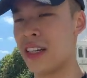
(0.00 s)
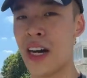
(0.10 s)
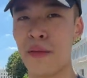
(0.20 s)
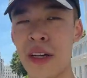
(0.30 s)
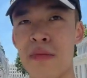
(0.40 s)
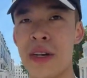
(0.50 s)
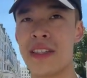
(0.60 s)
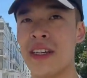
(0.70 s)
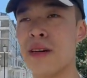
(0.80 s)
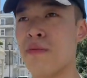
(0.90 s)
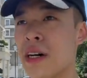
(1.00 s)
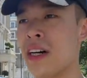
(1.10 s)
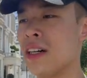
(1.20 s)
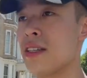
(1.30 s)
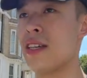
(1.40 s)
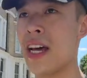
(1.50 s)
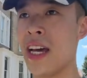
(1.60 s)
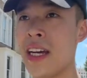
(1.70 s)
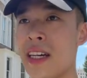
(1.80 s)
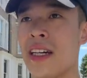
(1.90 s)
Yeah, I'm gonna miss it, but
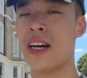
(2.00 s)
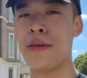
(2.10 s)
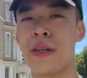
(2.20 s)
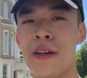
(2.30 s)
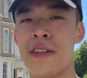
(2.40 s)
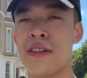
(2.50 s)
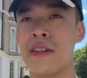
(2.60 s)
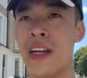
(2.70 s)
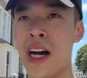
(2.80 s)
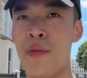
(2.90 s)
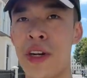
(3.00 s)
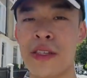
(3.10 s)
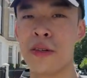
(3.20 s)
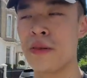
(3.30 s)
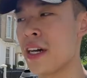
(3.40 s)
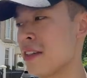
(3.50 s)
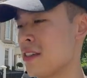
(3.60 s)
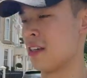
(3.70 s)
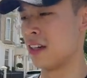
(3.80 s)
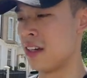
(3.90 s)
today I'm going to the library as always